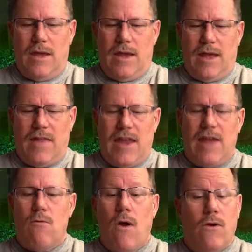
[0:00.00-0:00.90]
And then
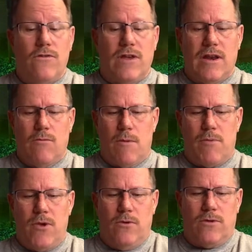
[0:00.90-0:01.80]
he rose and he
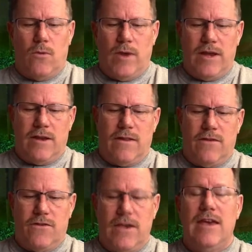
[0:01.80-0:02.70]
rebuked the wind and the
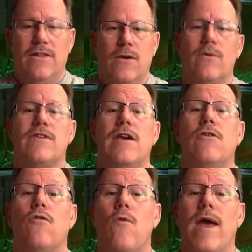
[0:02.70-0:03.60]
sea, and there was a
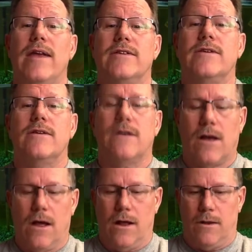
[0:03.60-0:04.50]
great
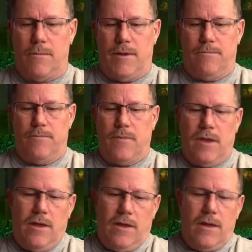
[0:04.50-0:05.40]
calm.
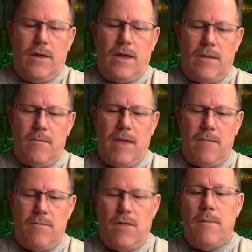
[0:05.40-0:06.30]
And
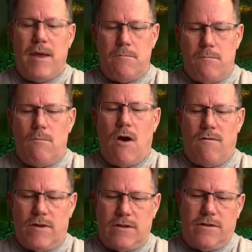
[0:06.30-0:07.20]
the men
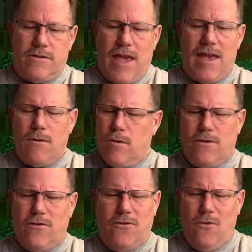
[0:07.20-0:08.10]
marveled, saying, 'What
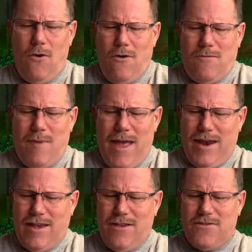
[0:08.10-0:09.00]
sort of man
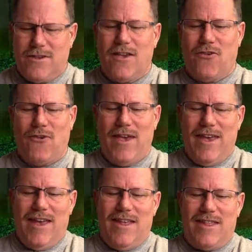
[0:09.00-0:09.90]
is this,
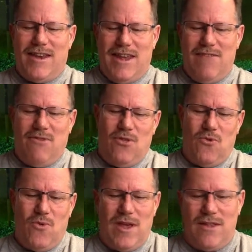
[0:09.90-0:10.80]
that even the
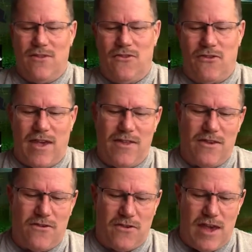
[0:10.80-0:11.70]
winds and the
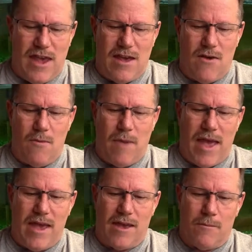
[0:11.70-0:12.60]
sea
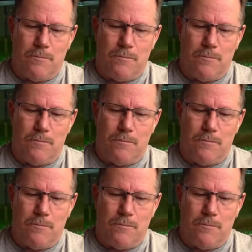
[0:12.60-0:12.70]
obey him?'"